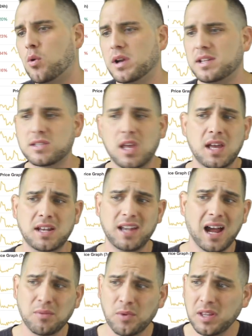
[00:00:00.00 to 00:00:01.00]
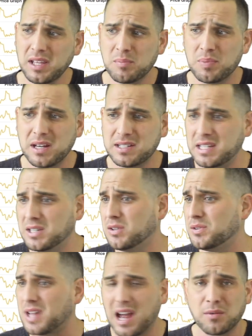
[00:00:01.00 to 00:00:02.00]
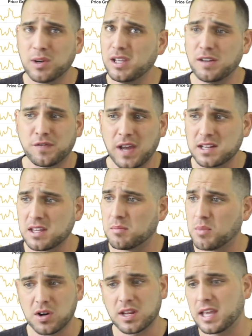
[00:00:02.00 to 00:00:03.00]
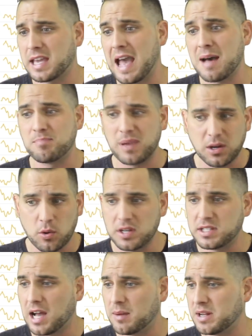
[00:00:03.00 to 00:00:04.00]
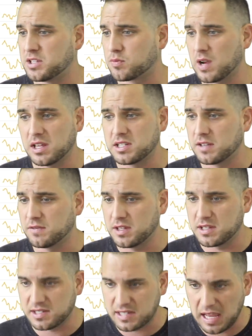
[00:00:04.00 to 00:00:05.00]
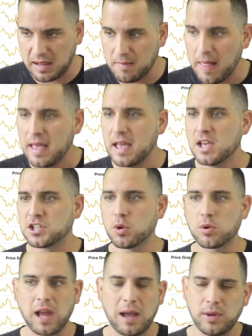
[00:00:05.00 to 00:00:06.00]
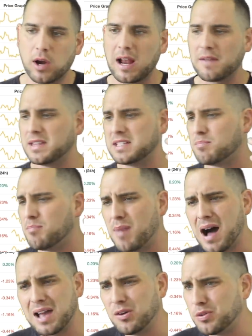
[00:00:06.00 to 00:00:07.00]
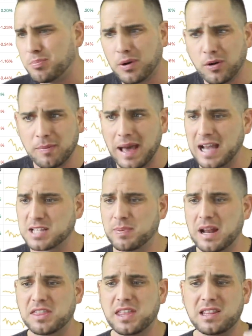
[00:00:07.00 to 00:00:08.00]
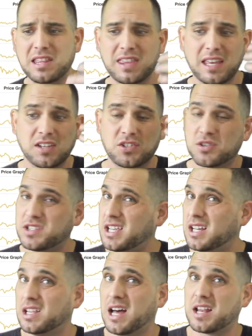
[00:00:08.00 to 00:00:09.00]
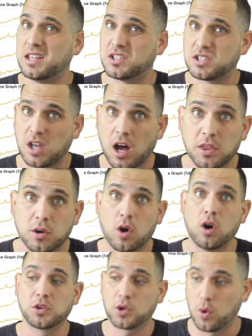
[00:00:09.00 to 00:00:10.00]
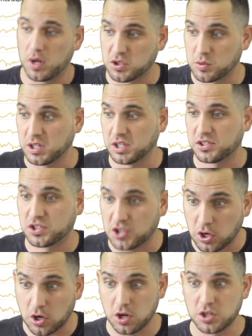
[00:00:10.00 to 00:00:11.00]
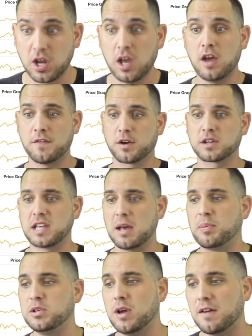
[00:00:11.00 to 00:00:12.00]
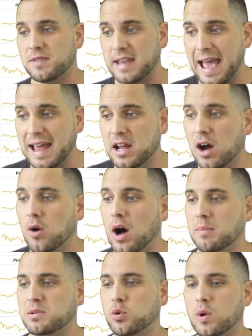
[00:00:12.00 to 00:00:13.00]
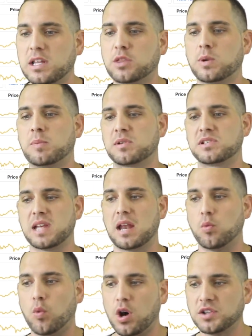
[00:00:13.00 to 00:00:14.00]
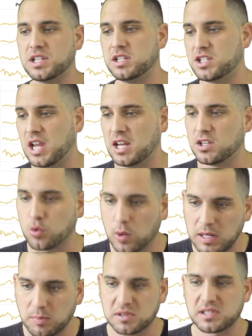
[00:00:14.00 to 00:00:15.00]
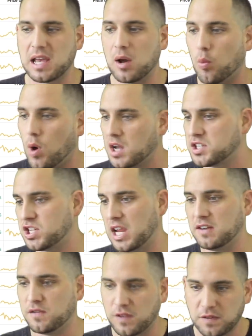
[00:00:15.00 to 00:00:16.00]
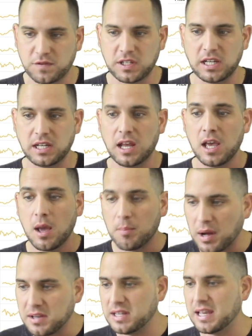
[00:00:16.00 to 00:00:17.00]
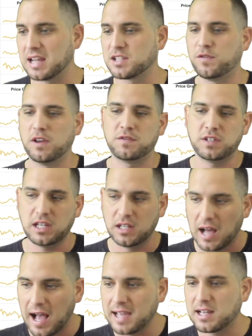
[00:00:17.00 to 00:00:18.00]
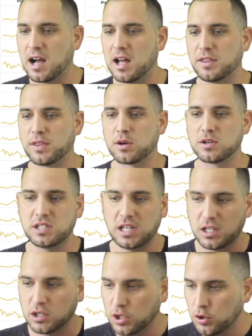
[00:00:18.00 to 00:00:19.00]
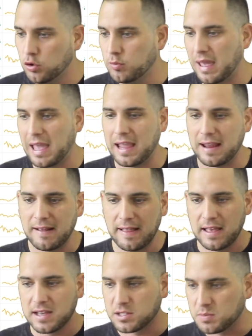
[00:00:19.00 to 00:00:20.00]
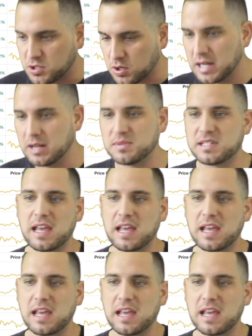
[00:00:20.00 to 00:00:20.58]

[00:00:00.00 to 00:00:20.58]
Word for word: coins. Not really a big deal, not really affecting the market cap. Bitcoin dominance relatively the same. So we're ha- we are having these mild pullbacks, but I think the thing is you're seeing a lot of these other altcoins really surge. For example, you have Nano up 23%, Walton Chain 20 20%, Wanchain 15, Pundix 15, Icon 13, Loom 8, Substratum